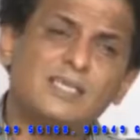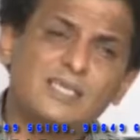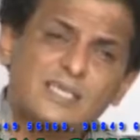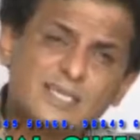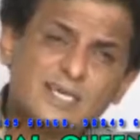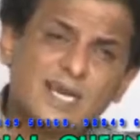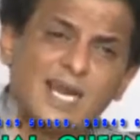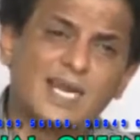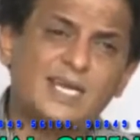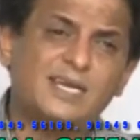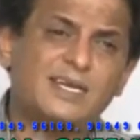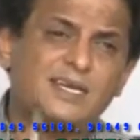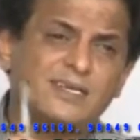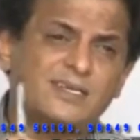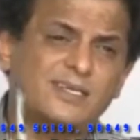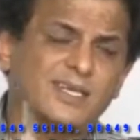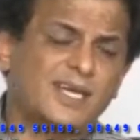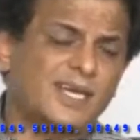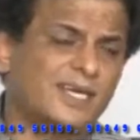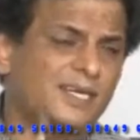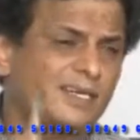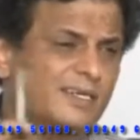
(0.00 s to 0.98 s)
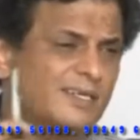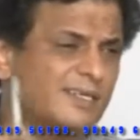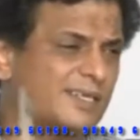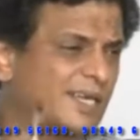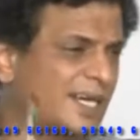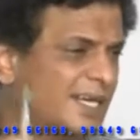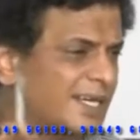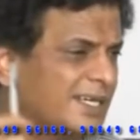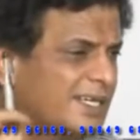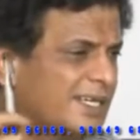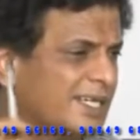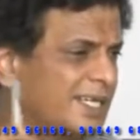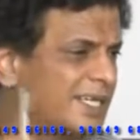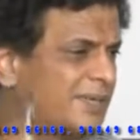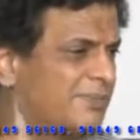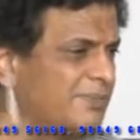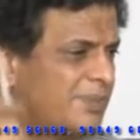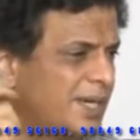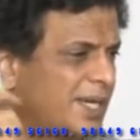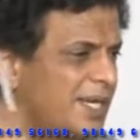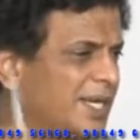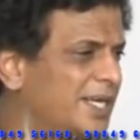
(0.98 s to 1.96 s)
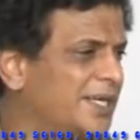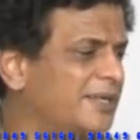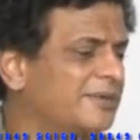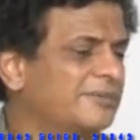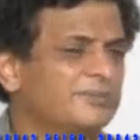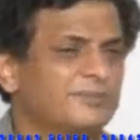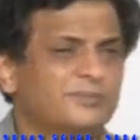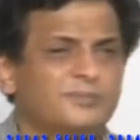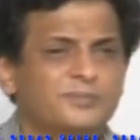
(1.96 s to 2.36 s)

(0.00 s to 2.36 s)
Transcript: Run, run, run, keep running.